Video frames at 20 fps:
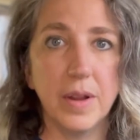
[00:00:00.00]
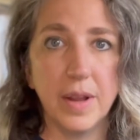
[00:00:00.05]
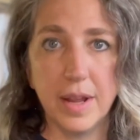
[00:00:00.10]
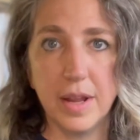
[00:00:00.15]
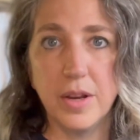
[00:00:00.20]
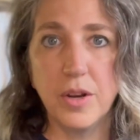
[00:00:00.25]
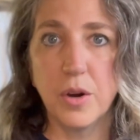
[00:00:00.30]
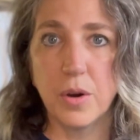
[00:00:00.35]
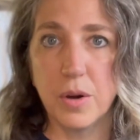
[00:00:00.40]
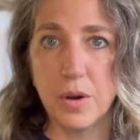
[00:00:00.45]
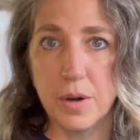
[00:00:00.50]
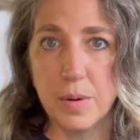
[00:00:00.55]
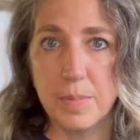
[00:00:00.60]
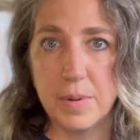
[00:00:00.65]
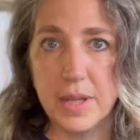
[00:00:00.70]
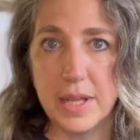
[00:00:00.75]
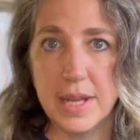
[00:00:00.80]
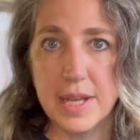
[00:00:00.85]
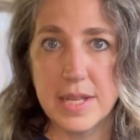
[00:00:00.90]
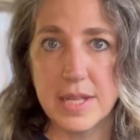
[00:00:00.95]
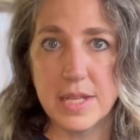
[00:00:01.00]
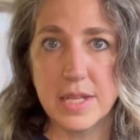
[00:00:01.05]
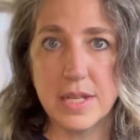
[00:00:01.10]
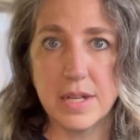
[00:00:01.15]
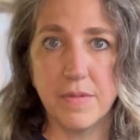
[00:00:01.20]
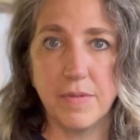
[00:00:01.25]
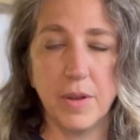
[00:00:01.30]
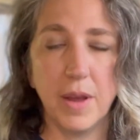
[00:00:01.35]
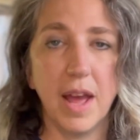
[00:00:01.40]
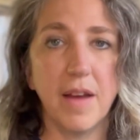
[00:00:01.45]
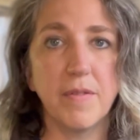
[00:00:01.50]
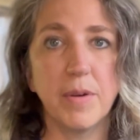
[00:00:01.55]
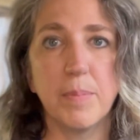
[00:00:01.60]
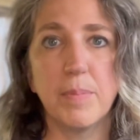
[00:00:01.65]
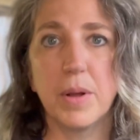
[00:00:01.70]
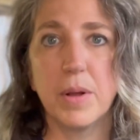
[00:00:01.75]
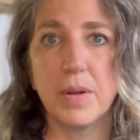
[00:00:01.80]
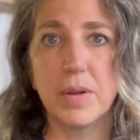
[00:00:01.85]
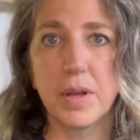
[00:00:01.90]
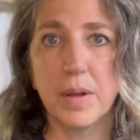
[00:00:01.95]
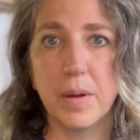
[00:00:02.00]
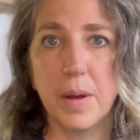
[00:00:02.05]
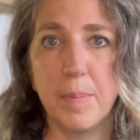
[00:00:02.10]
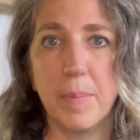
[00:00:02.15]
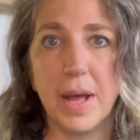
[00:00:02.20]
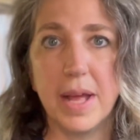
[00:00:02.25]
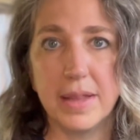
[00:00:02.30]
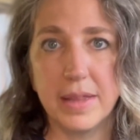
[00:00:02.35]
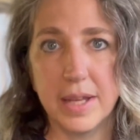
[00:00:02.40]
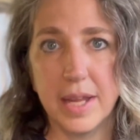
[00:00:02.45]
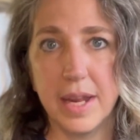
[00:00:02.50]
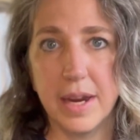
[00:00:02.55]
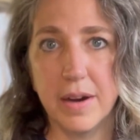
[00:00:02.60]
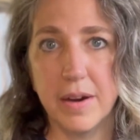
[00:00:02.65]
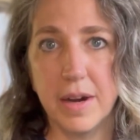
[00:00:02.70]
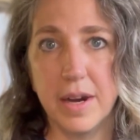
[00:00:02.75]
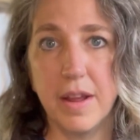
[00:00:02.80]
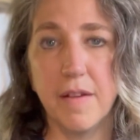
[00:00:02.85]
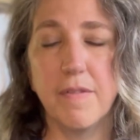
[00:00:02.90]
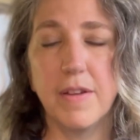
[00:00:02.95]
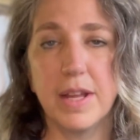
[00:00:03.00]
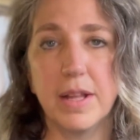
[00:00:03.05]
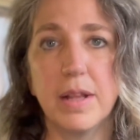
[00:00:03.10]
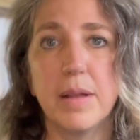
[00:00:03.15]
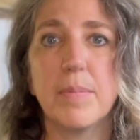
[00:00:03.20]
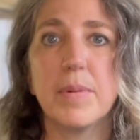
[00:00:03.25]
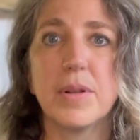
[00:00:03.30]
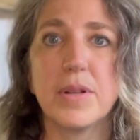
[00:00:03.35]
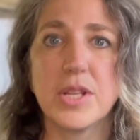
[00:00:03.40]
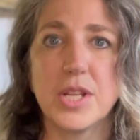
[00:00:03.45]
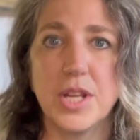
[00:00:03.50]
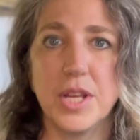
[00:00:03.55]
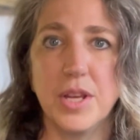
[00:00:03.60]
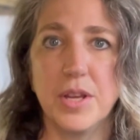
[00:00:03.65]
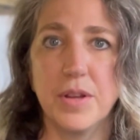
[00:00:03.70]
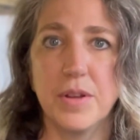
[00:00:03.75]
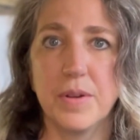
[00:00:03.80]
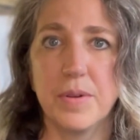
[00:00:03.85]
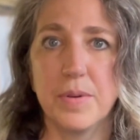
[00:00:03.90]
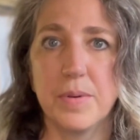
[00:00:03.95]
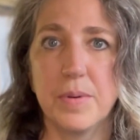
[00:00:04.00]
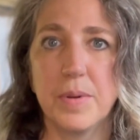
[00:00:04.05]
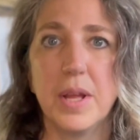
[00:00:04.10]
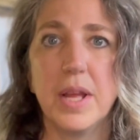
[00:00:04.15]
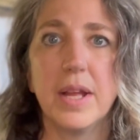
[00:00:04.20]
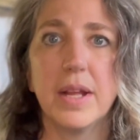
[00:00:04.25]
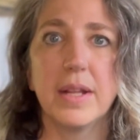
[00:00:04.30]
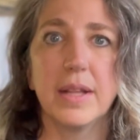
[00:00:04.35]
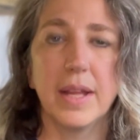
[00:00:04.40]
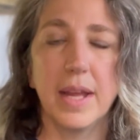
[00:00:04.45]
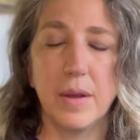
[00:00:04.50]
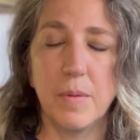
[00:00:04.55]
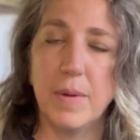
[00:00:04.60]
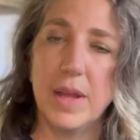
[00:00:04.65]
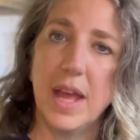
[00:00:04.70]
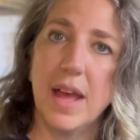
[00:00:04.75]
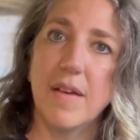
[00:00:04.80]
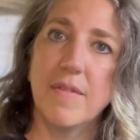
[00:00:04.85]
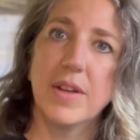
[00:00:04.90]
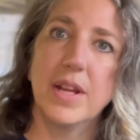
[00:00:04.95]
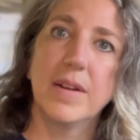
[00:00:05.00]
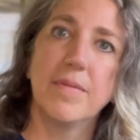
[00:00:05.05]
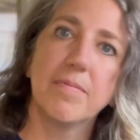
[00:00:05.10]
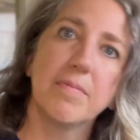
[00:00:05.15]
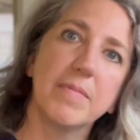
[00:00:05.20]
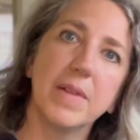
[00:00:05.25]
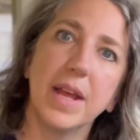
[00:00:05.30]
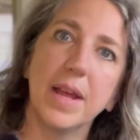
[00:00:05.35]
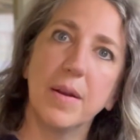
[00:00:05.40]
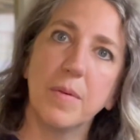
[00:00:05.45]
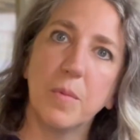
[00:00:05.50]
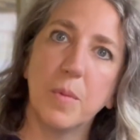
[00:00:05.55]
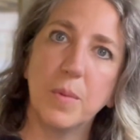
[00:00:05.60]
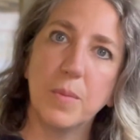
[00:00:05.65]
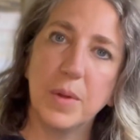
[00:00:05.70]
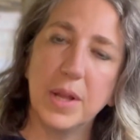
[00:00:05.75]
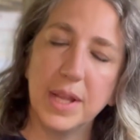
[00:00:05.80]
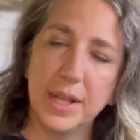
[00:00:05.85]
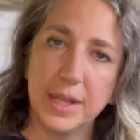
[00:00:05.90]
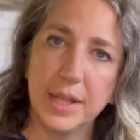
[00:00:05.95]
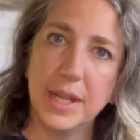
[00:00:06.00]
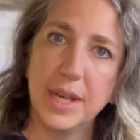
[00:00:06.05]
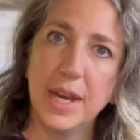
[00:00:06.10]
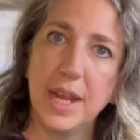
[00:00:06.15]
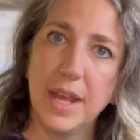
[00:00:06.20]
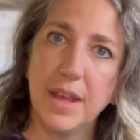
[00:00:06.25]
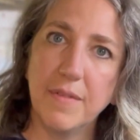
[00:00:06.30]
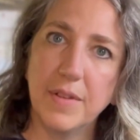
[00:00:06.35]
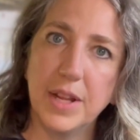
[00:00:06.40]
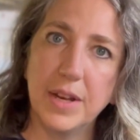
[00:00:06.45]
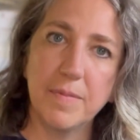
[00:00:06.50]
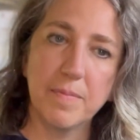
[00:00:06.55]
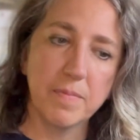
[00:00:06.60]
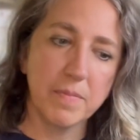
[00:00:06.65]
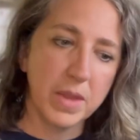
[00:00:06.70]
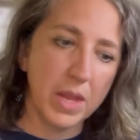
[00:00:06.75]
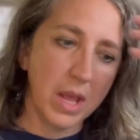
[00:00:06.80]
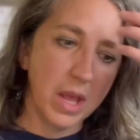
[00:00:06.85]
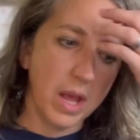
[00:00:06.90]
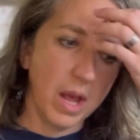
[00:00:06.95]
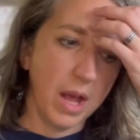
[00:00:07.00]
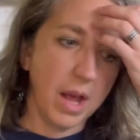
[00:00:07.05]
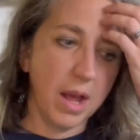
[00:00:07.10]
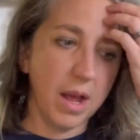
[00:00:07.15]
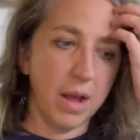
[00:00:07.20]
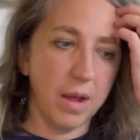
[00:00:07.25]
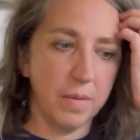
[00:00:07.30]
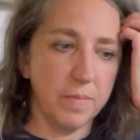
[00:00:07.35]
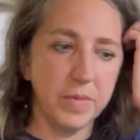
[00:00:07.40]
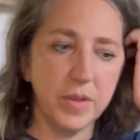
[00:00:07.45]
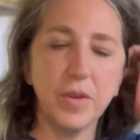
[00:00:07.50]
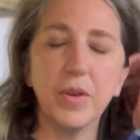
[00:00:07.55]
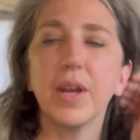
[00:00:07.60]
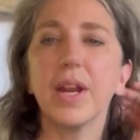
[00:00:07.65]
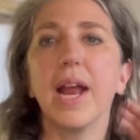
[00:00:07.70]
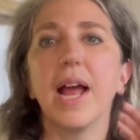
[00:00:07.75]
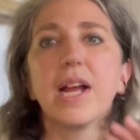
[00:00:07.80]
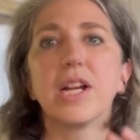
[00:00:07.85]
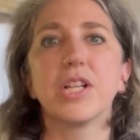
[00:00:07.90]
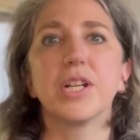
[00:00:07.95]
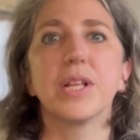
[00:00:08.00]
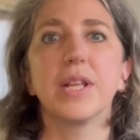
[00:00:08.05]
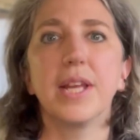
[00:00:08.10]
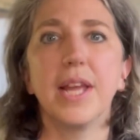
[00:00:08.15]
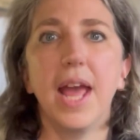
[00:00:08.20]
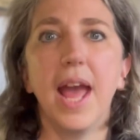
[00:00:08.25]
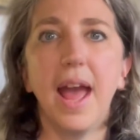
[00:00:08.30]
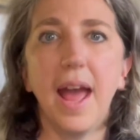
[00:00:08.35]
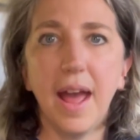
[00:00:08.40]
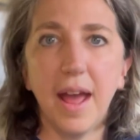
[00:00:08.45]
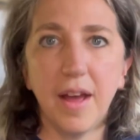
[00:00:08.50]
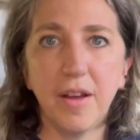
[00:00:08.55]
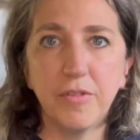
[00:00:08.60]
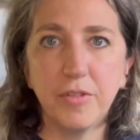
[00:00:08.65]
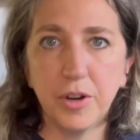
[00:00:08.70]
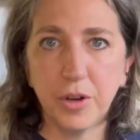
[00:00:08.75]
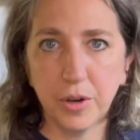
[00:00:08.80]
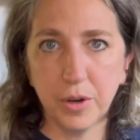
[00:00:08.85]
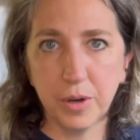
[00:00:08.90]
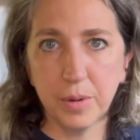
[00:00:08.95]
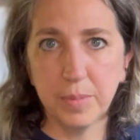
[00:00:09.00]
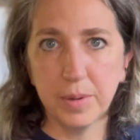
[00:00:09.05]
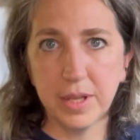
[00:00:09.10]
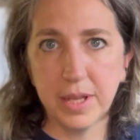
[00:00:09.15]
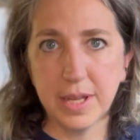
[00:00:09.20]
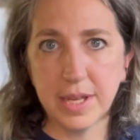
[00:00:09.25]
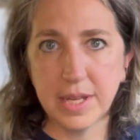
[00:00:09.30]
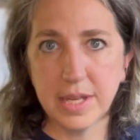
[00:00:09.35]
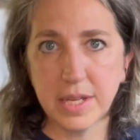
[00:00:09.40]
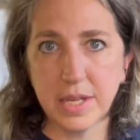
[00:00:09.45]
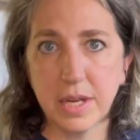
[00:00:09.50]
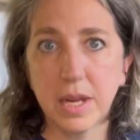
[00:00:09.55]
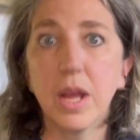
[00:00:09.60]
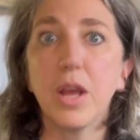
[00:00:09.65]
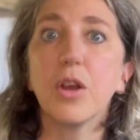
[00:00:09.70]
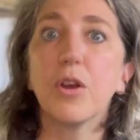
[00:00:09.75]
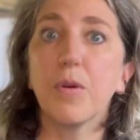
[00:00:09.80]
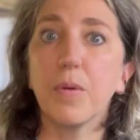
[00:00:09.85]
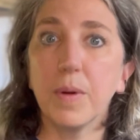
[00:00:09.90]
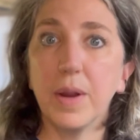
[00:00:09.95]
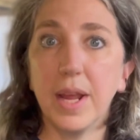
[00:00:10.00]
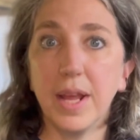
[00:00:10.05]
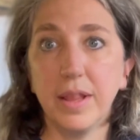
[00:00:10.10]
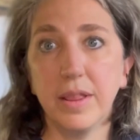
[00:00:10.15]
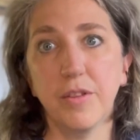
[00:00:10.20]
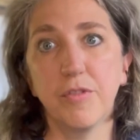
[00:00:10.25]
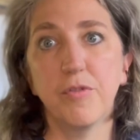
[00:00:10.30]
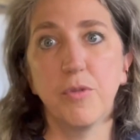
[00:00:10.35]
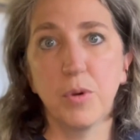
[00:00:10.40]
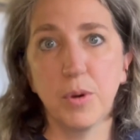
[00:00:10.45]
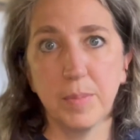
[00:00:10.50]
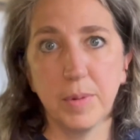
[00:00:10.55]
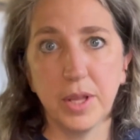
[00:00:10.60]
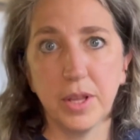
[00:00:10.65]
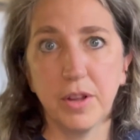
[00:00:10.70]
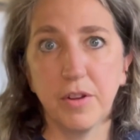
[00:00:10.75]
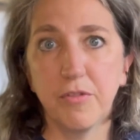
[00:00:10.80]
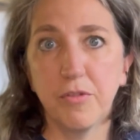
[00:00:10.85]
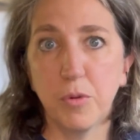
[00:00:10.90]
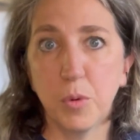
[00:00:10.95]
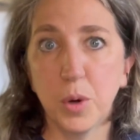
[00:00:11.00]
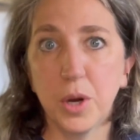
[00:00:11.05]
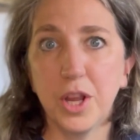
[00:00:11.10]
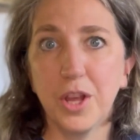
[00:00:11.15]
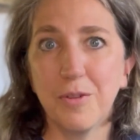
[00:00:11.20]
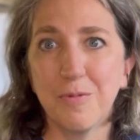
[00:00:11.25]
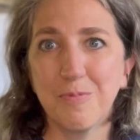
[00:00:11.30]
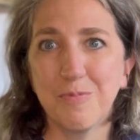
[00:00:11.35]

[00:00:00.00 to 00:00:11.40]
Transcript: your herbalist, if you have a bulk apothecary available to you, like we have it in Lynn Haven, you could actually have your herbalist create the formula for you.